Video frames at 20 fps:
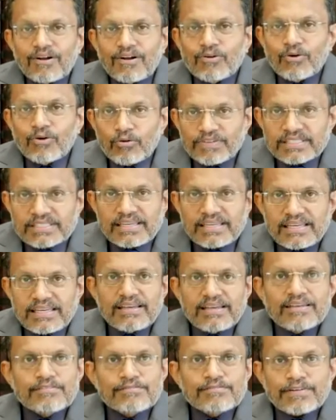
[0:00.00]
on
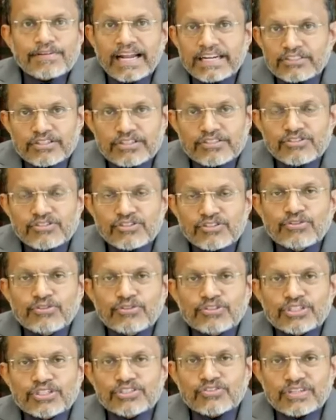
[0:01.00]
overseeing financial
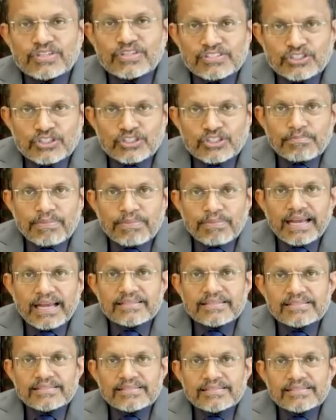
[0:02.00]
institutions' transition
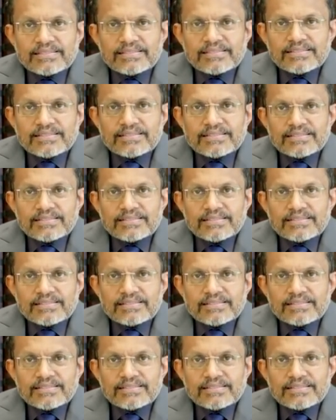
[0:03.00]
plans,